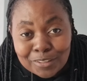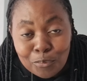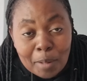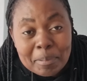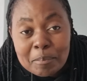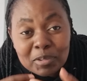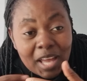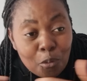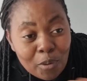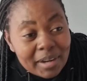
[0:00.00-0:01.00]
while people
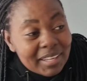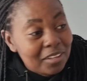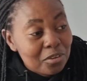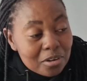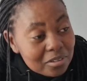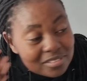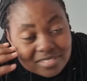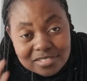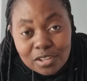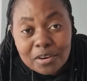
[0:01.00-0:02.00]
are working, you're
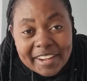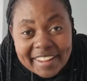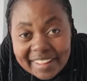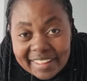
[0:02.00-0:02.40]
snoring.